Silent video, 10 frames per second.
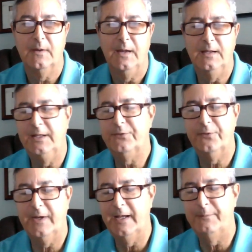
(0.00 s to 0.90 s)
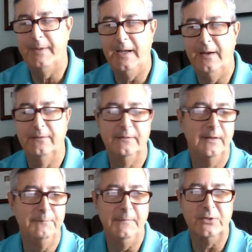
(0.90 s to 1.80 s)
And let's forget about
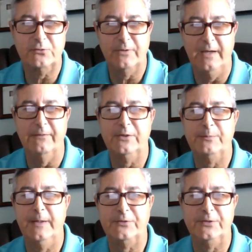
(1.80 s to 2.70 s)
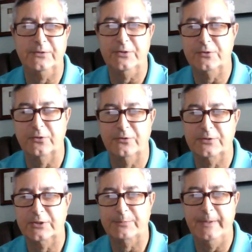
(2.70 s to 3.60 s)
administrative expenses, insurance
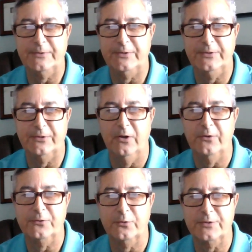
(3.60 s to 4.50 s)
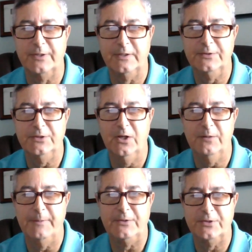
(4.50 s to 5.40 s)
expenses, and all those sorts of things. Let's talk
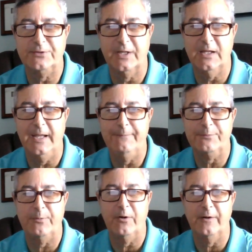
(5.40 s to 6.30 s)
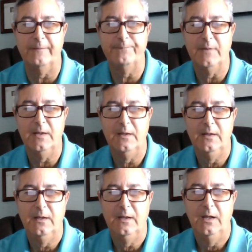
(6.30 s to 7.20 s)
about just the claims part.
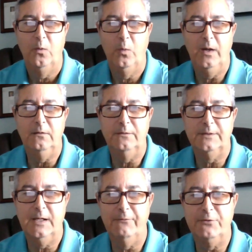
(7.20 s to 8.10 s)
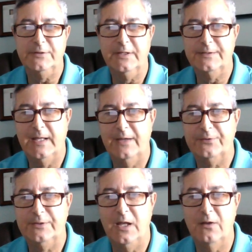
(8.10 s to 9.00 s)
Well, to cover
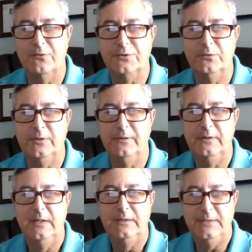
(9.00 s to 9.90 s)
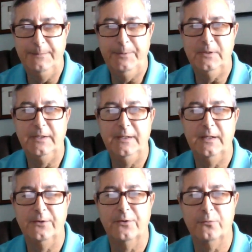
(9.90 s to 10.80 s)
$6,000, you would typically,
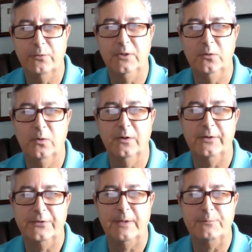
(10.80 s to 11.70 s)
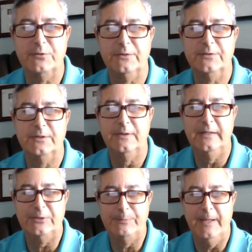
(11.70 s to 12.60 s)
under the real world assumptions, the
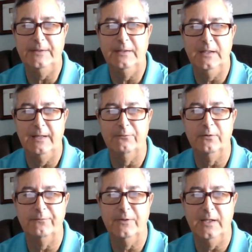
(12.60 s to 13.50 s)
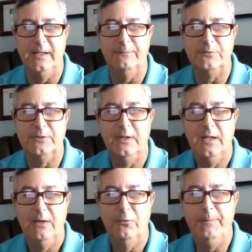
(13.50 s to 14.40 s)
expected level of claims
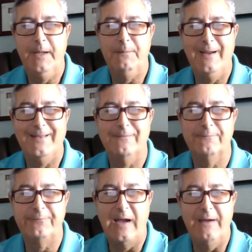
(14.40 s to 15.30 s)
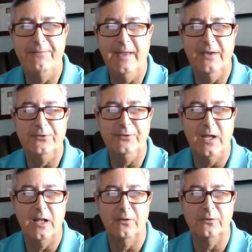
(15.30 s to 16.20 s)
would be about
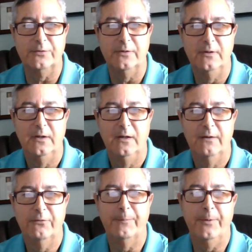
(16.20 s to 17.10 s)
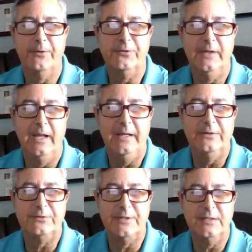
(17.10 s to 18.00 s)
$5,000 for a person
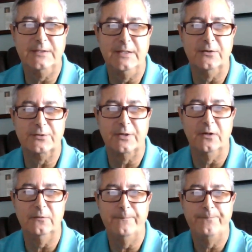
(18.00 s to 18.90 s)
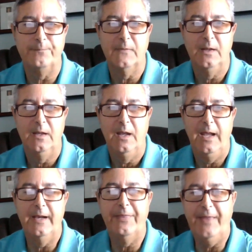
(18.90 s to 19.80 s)
age 60 or so,
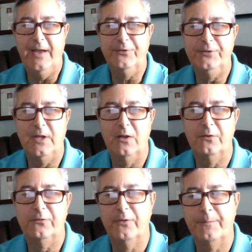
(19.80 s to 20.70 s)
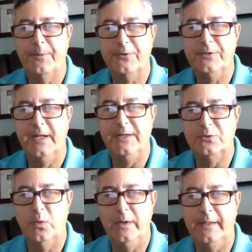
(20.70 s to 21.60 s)
and $1,000 for the person age
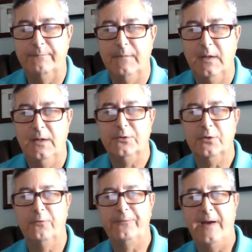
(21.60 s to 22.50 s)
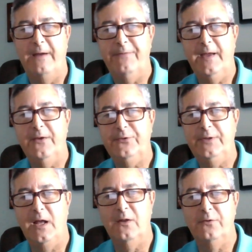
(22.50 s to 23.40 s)
20. So
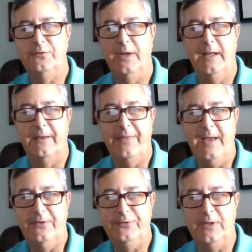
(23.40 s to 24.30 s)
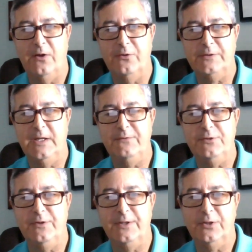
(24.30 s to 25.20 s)
$5,000 and $1,000 gives
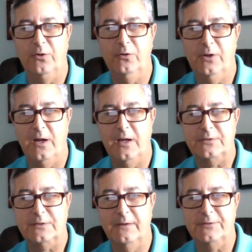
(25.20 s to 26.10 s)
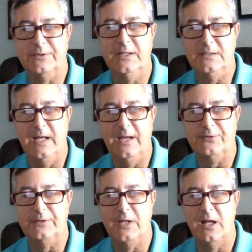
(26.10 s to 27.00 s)
you the total cost of
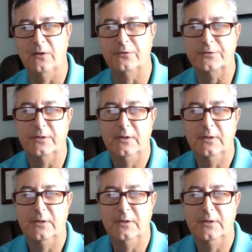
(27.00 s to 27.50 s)
$6,000